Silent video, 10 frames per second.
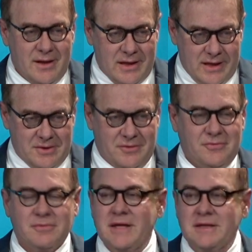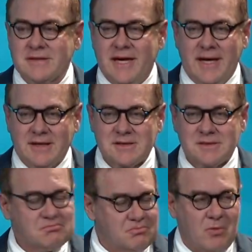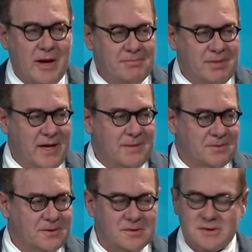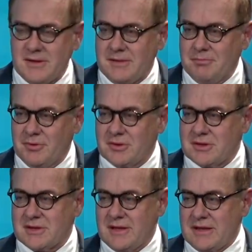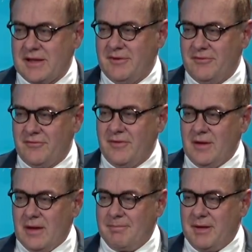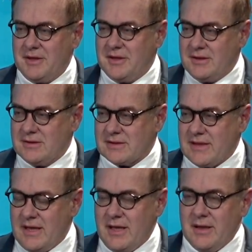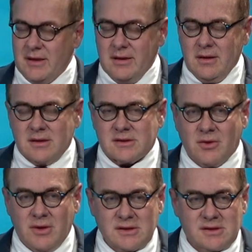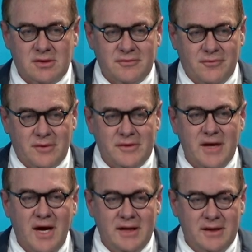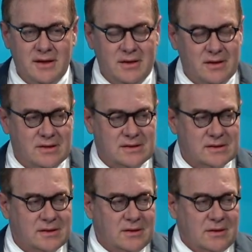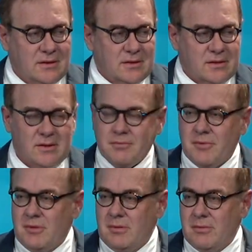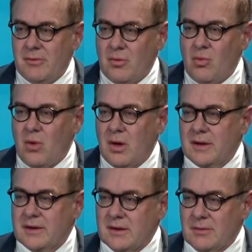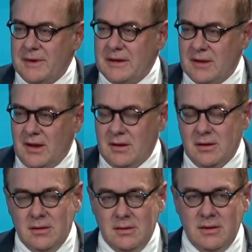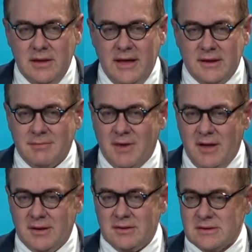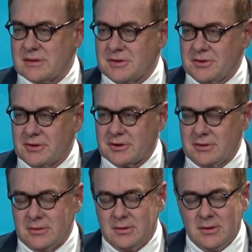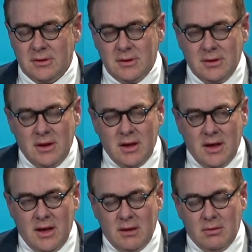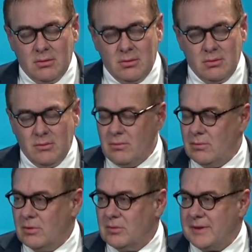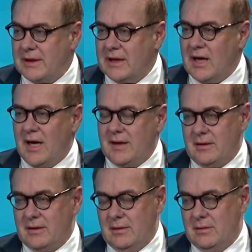And think tanks write papers and books and give opinions and so on and so forth. The idea is the, the, the work that will be done at the Minerd Institution uh, will be guided